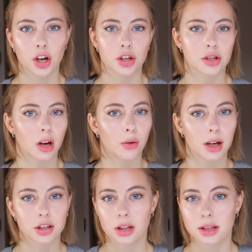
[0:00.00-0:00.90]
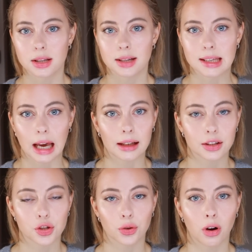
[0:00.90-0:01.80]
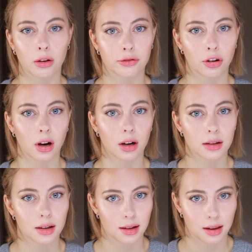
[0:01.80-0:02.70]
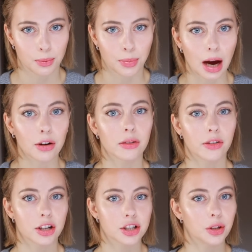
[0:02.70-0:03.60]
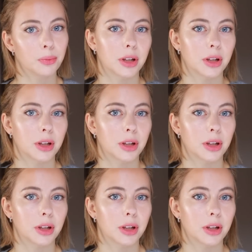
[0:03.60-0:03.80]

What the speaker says: So I just decided to go for the powder version,